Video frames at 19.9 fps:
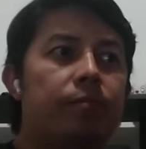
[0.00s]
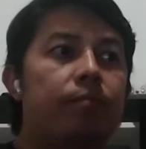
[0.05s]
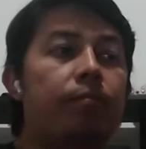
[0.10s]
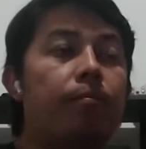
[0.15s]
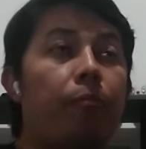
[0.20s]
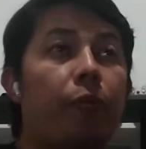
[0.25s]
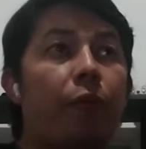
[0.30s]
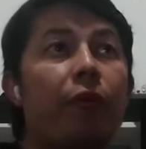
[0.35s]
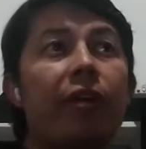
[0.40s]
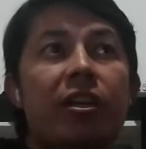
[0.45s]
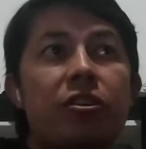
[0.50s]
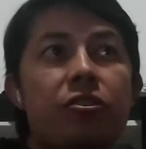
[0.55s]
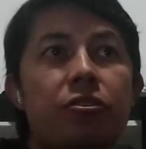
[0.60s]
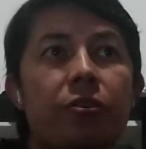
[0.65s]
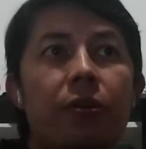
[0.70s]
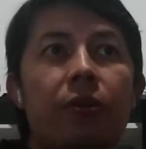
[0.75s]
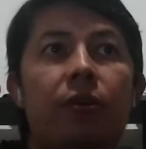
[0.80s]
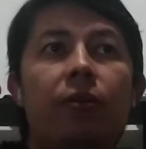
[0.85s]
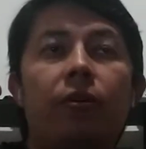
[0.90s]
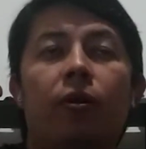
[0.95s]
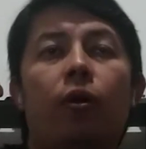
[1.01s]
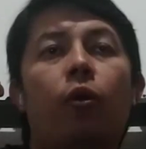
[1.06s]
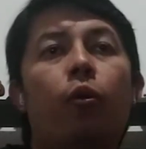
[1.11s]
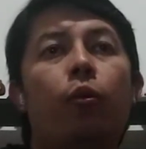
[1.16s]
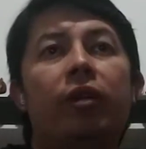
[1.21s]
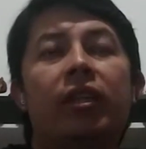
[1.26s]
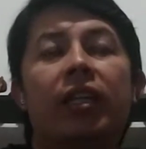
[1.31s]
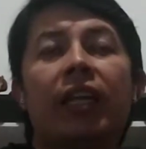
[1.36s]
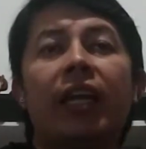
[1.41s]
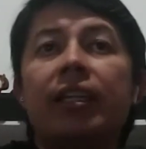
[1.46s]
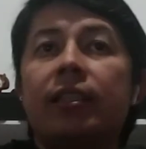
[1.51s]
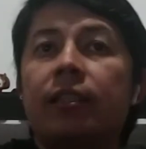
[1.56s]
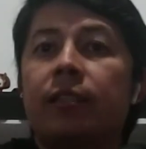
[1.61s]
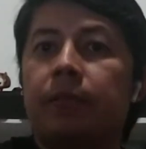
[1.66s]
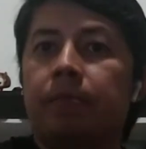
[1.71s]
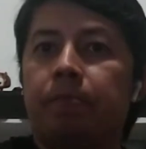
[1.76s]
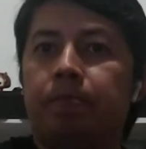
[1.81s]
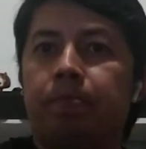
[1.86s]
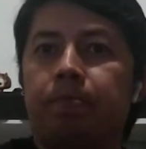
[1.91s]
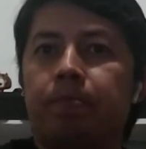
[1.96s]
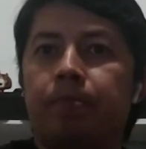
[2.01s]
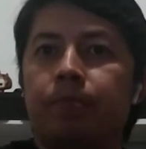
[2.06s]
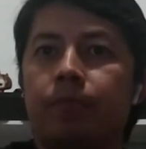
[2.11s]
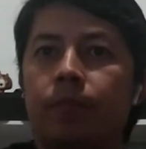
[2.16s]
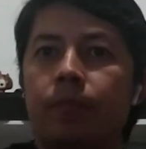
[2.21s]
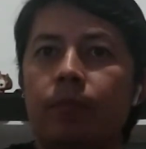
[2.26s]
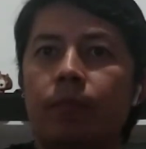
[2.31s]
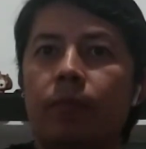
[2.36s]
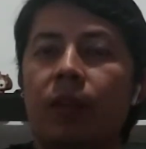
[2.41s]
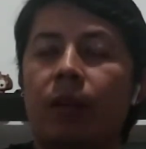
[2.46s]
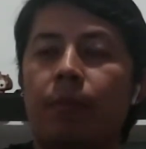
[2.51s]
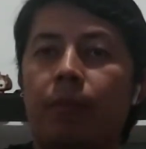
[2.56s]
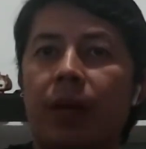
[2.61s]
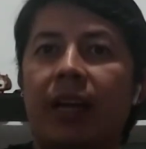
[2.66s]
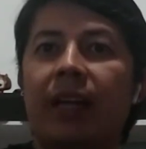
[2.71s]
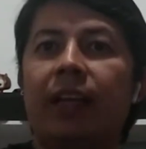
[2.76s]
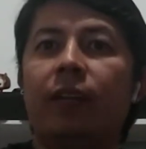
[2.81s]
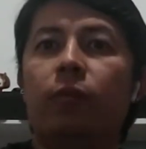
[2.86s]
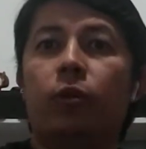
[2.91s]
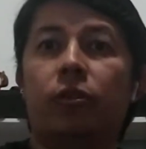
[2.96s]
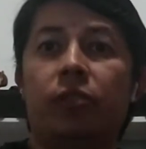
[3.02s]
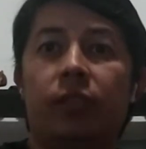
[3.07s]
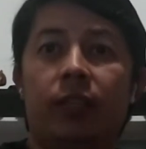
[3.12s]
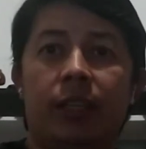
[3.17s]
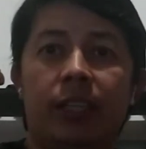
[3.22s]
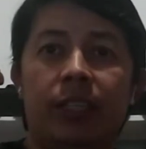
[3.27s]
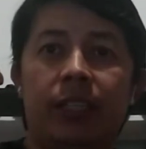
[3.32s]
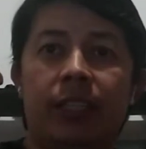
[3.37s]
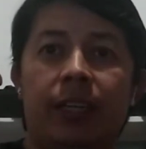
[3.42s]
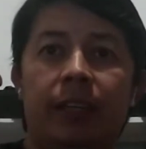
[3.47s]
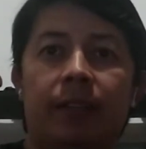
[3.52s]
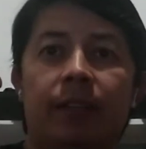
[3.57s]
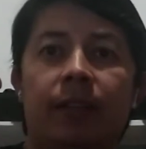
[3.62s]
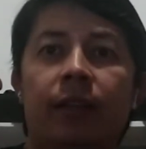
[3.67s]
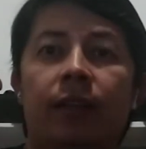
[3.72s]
pressure or with less, but it was elicited.